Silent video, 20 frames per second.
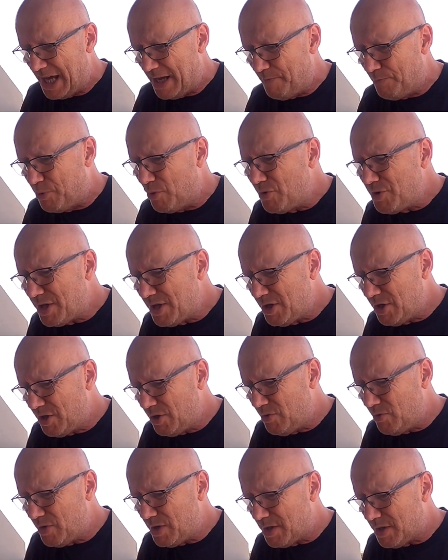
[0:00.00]
Important to
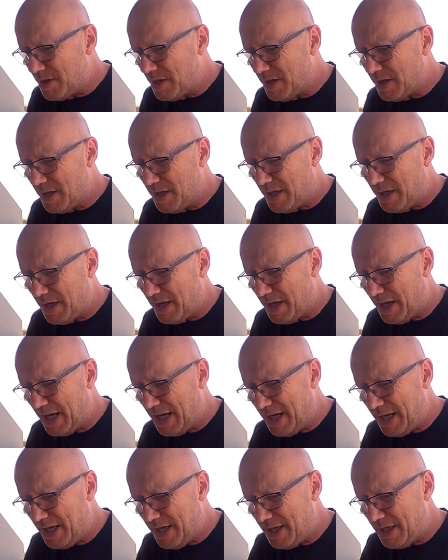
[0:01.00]
use
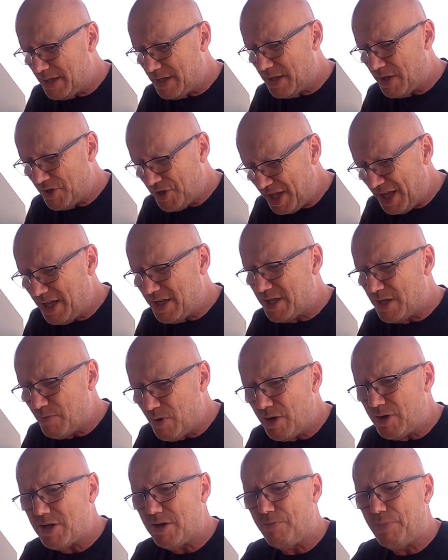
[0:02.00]
thick
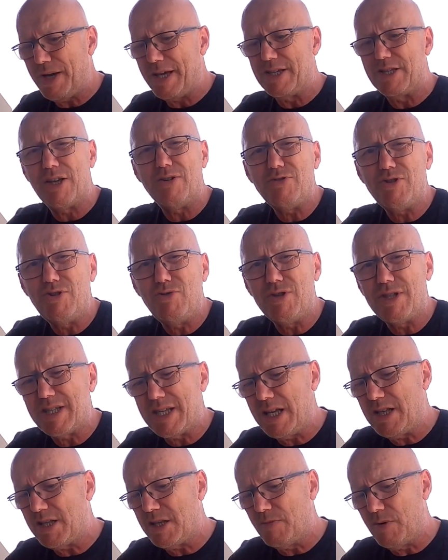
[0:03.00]
tomato paste. Don't use
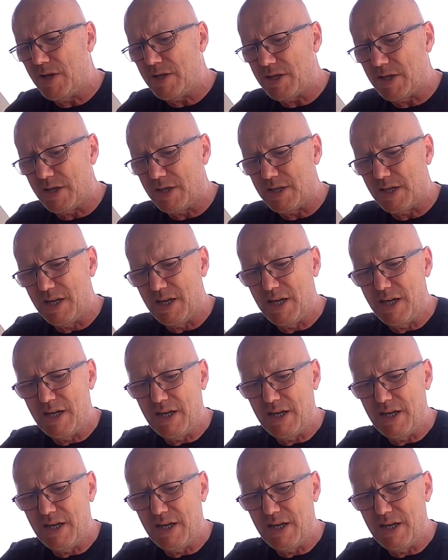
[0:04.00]
tin tomatoes.